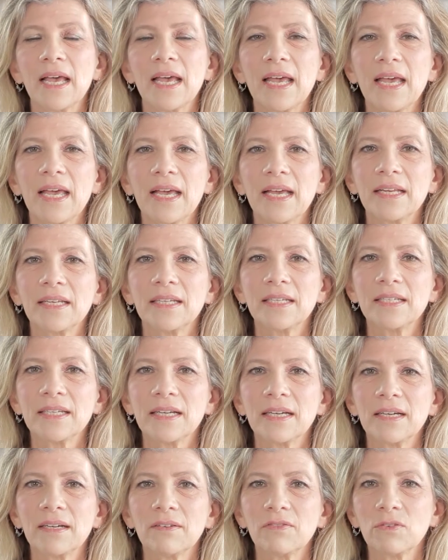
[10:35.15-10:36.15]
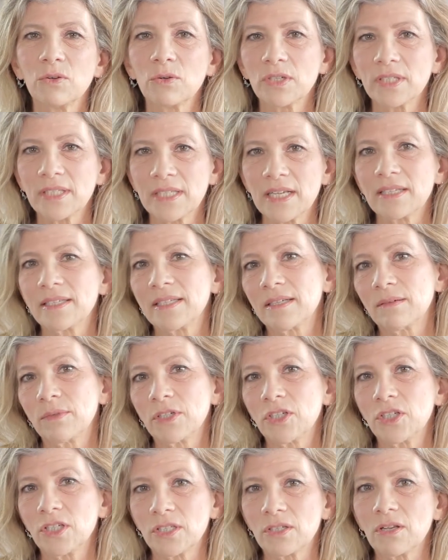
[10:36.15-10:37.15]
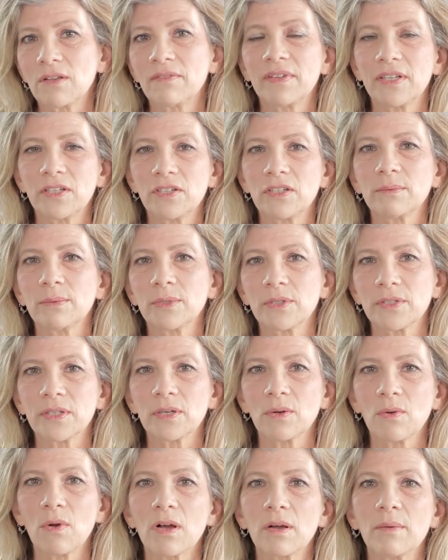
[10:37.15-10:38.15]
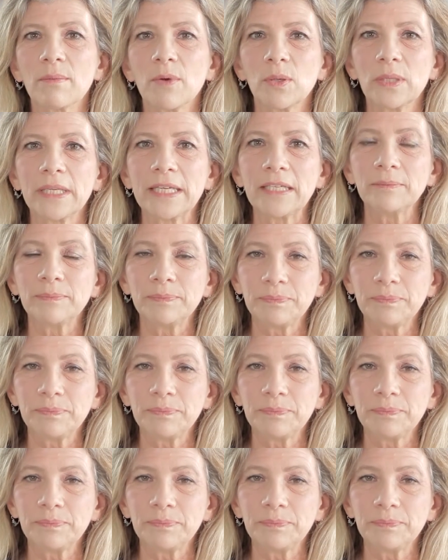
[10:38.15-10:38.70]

and of course salsa, which is all vegetables, and guacamole.